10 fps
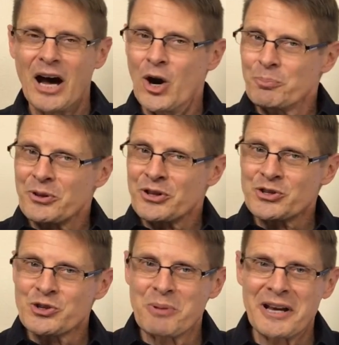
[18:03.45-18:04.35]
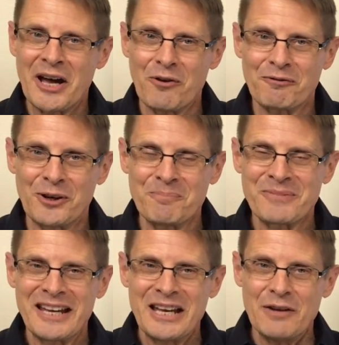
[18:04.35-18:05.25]
I hope that this has been
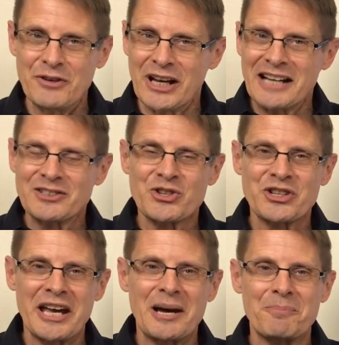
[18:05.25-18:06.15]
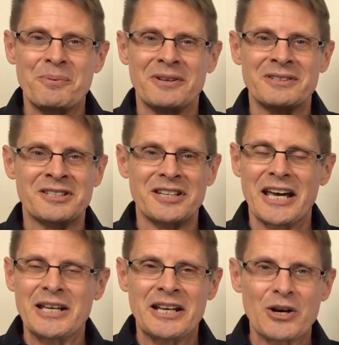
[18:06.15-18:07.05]
helpful. If you'd like to stay up to
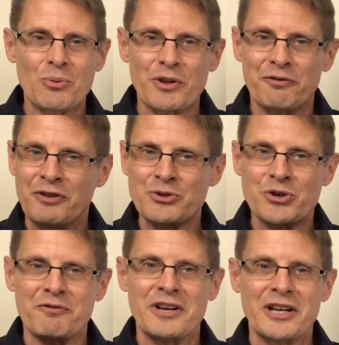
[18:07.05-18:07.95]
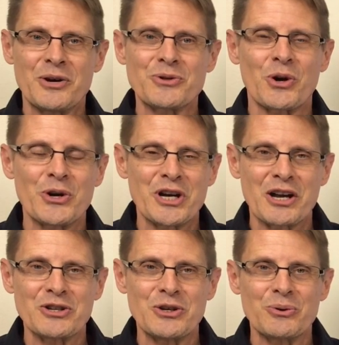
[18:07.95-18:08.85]
date here with future videos, all you
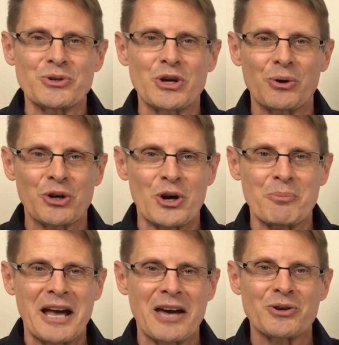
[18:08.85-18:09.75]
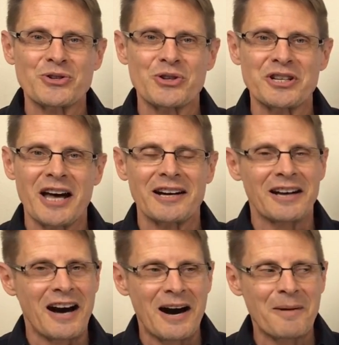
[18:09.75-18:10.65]
got to do is go to
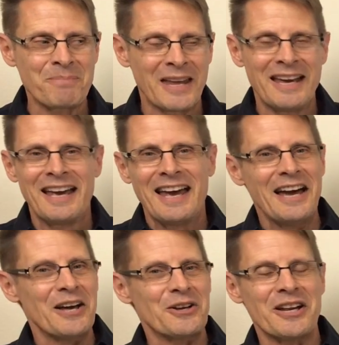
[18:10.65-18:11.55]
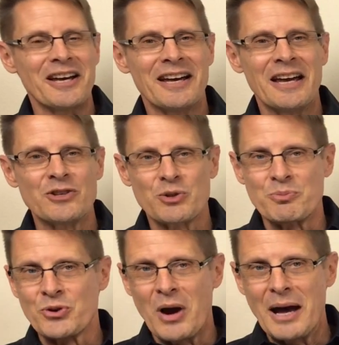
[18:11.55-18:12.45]
KirbyAndersen.com and
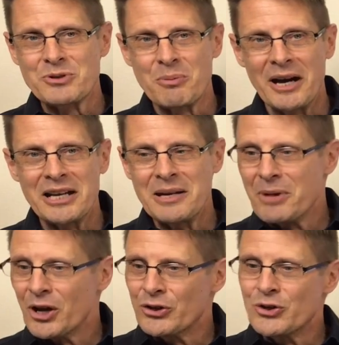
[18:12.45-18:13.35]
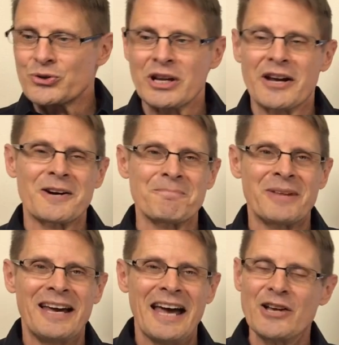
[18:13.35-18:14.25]
subscribe to my email newsletter.
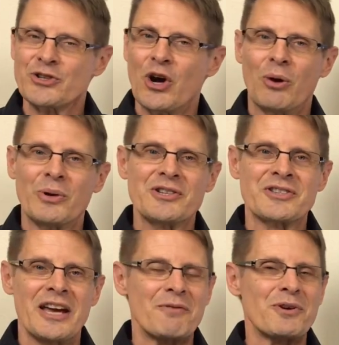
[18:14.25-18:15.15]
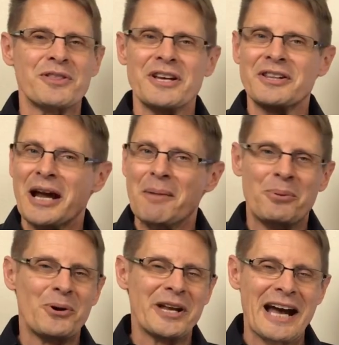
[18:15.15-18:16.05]
As always, everything that I'm
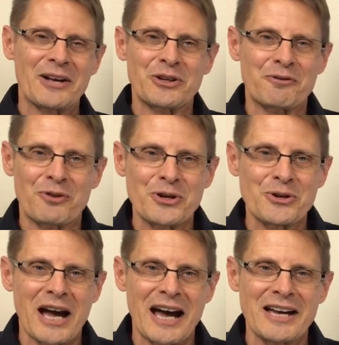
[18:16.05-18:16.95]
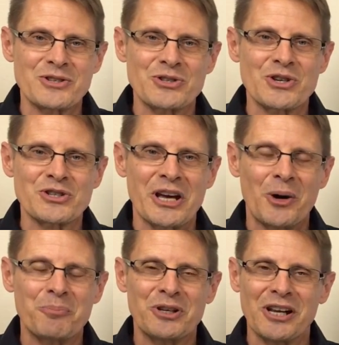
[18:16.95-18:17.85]
putting out there for you guys is just to
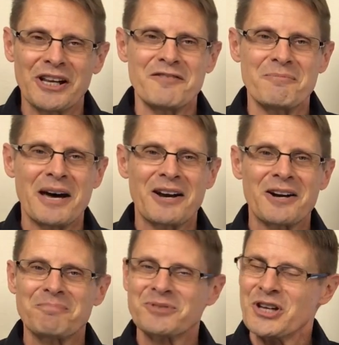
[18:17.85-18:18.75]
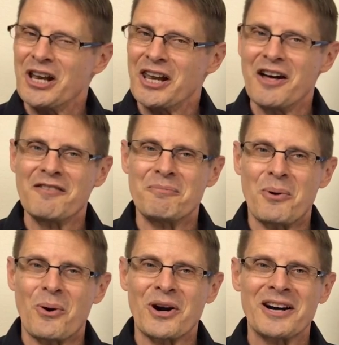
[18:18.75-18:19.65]
help you to live better, to love
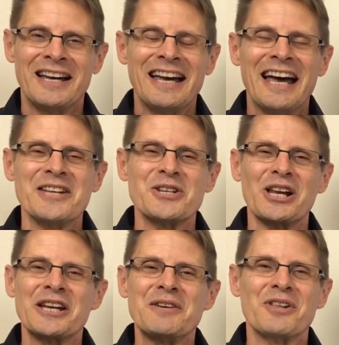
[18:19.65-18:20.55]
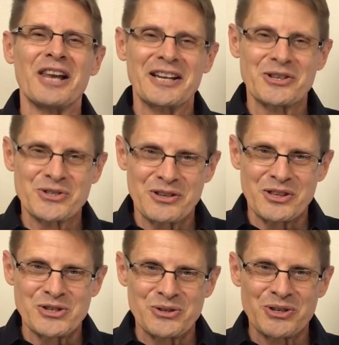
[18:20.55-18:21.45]
more, and to leave the legacy
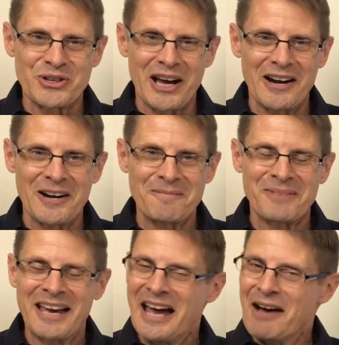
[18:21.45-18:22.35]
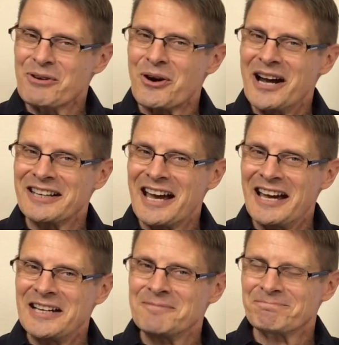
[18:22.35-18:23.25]
that you desire. Have a great
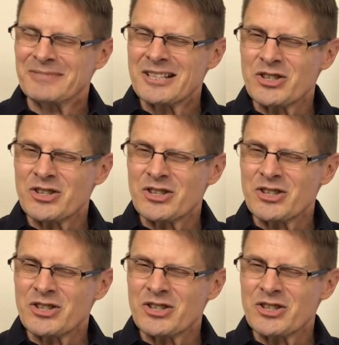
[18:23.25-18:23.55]
day.